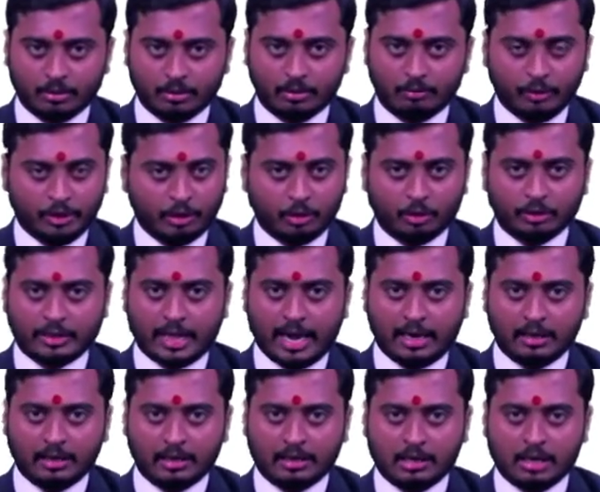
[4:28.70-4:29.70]
We know
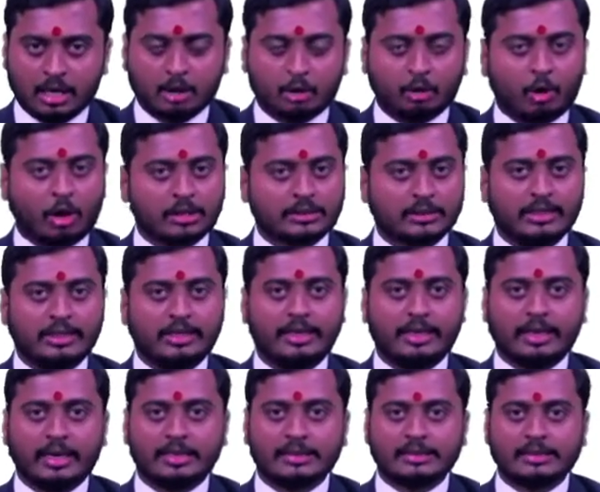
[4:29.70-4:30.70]
that cross
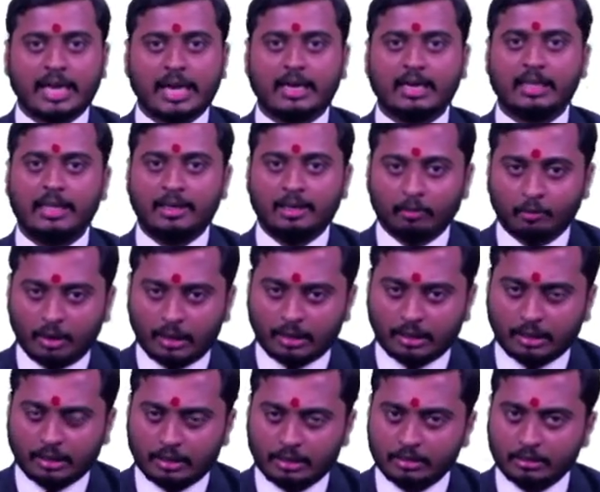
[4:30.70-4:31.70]
indicates that inward
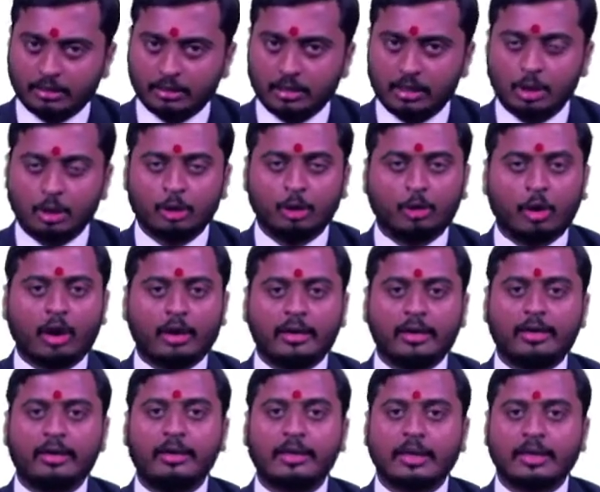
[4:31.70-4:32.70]
current, dot
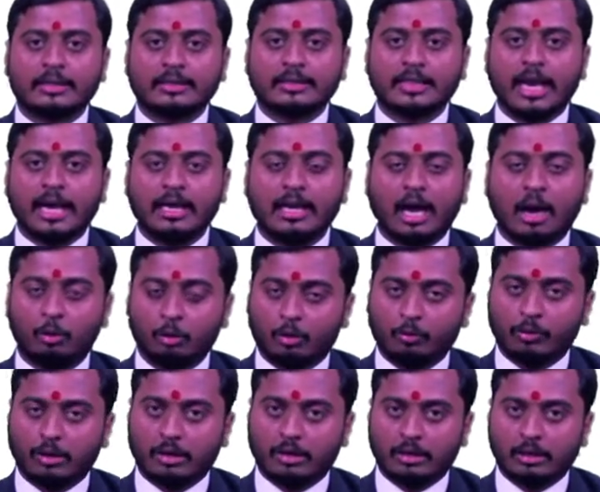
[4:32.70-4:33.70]
indicates that
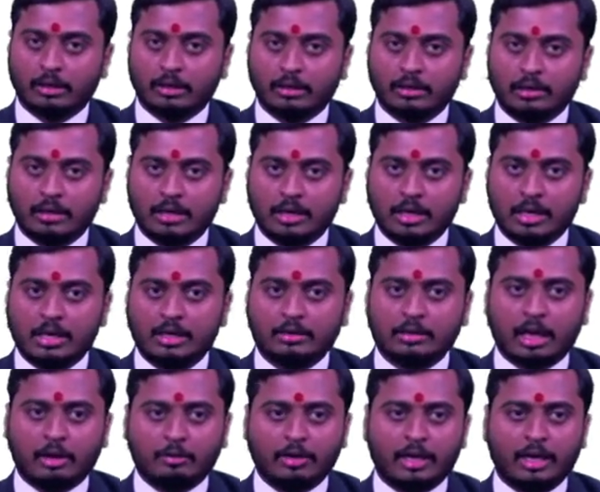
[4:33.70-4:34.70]
outward current.
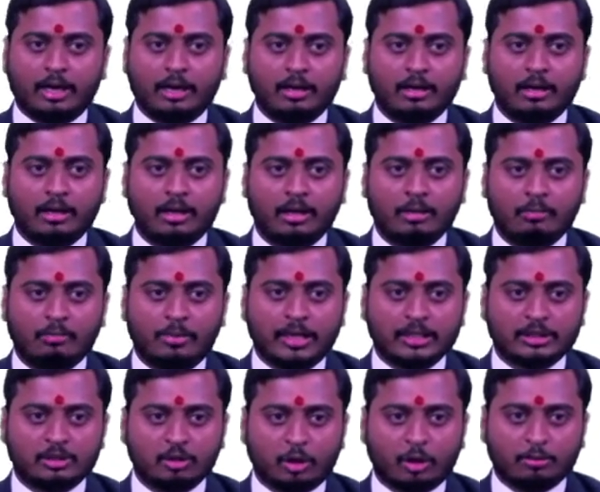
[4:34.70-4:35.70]
Now here please
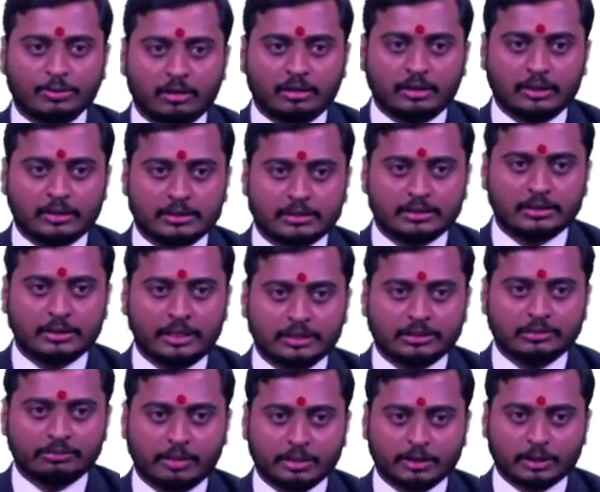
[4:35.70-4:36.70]
observe
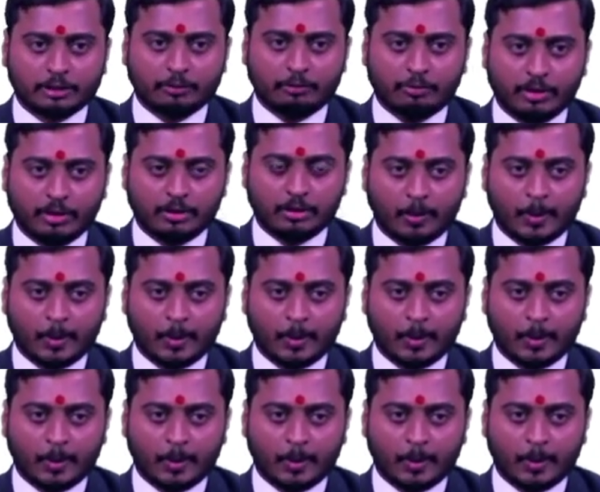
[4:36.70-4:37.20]
this first figure.